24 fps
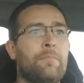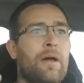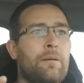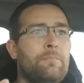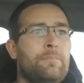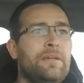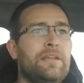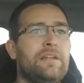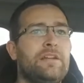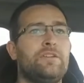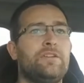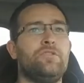
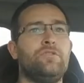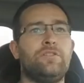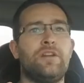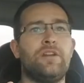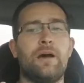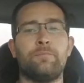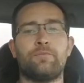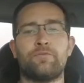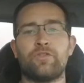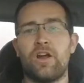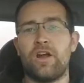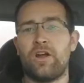every time
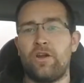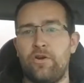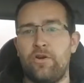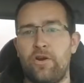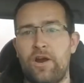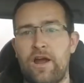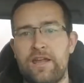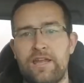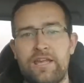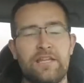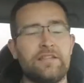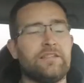I meet a new
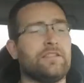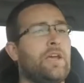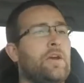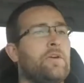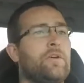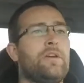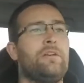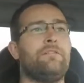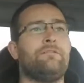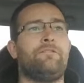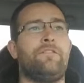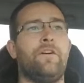dump
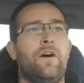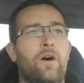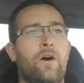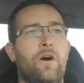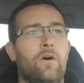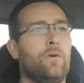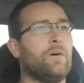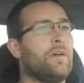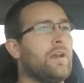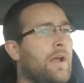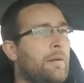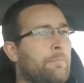trucker, I get
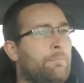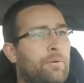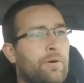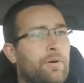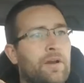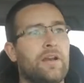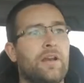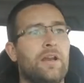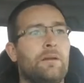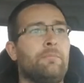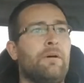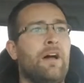their
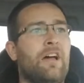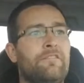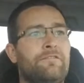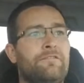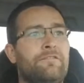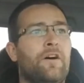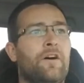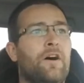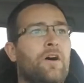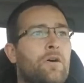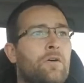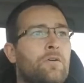info and I
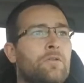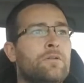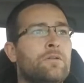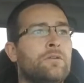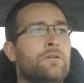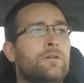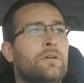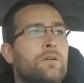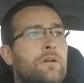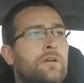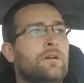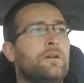put it in my
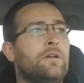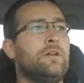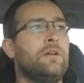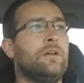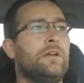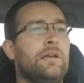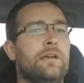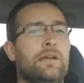phone.